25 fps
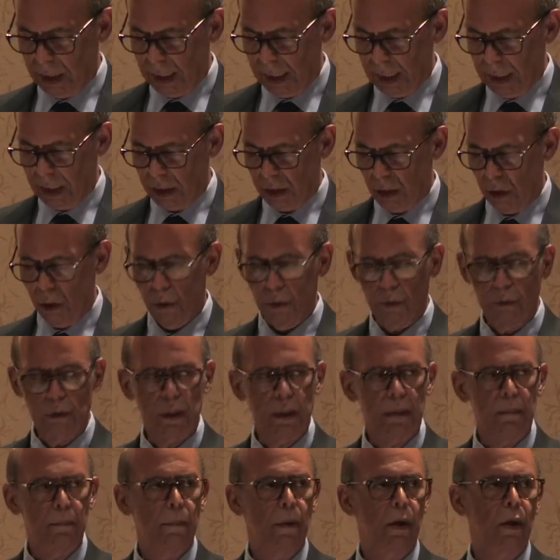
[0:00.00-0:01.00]
is
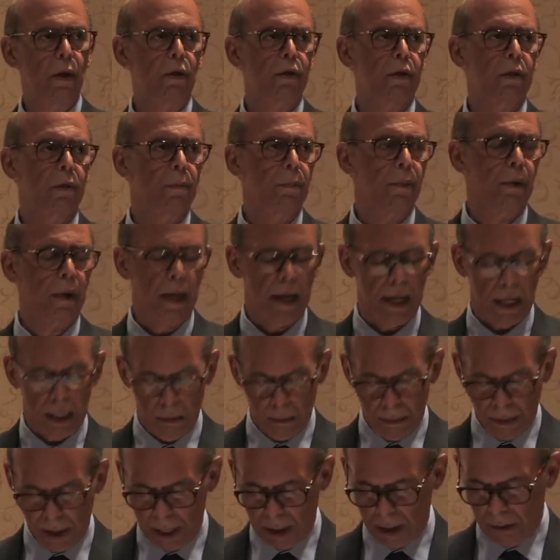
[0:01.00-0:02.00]
only multiplied
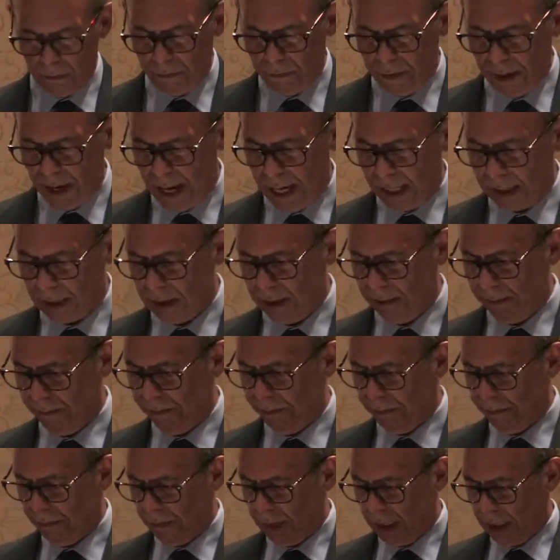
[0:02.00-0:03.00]
by the fact
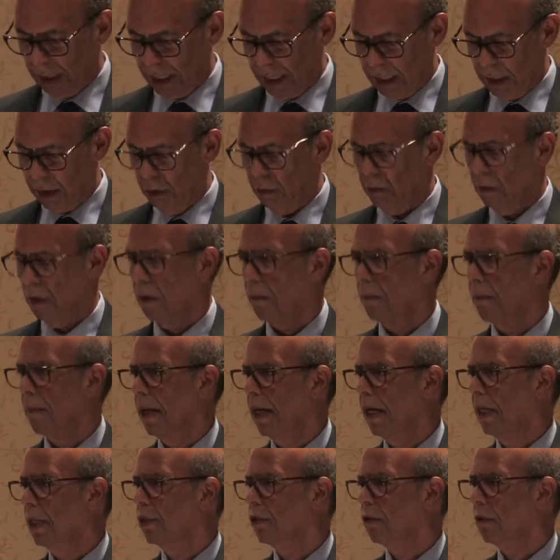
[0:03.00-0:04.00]
that you are
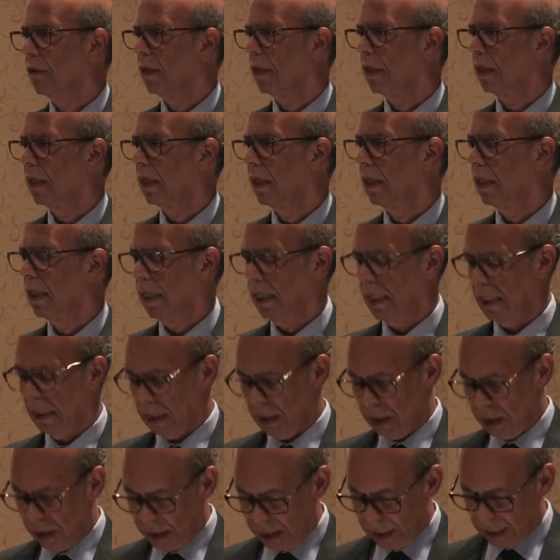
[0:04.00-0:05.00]
majoring
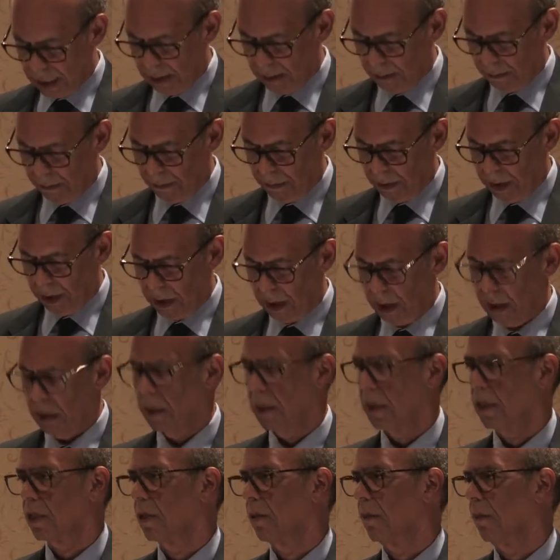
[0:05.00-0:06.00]
in STEM
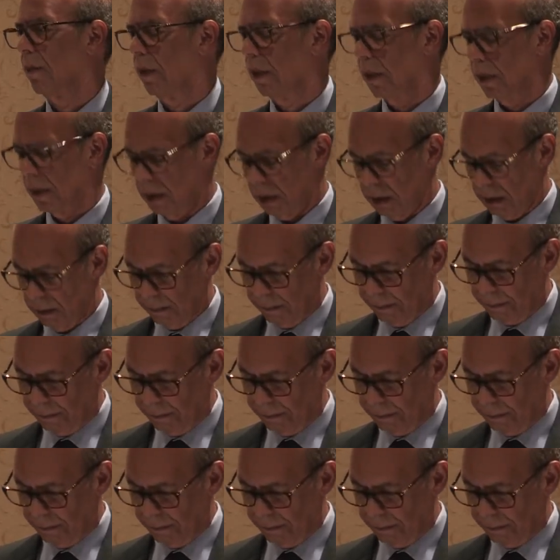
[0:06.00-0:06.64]
disciplines,